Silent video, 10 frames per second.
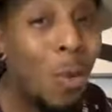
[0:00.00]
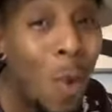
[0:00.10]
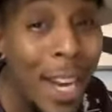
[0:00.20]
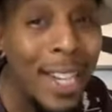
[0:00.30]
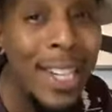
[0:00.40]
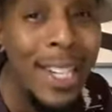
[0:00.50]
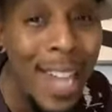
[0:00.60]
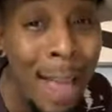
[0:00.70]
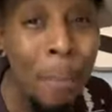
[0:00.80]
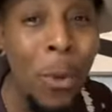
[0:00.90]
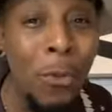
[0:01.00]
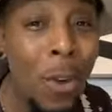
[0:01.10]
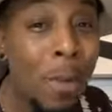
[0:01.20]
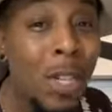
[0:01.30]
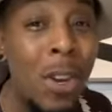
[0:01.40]
directly sampled
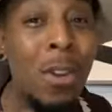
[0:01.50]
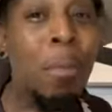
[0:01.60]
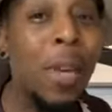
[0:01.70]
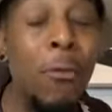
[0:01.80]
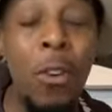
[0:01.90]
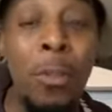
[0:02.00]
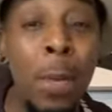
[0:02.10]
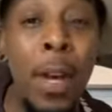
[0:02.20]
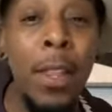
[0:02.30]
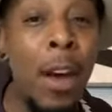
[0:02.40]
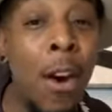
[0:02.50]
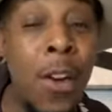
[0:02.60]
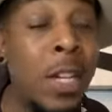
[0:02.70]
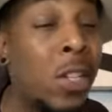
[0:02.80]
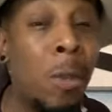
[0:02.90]
from a certain beat from some other
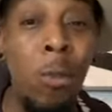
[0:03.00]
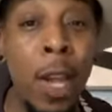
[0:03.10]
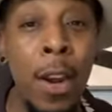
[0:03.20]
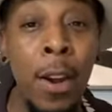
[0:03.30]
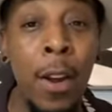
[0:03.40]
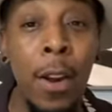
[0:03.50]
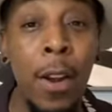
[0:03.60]
artist somewhere.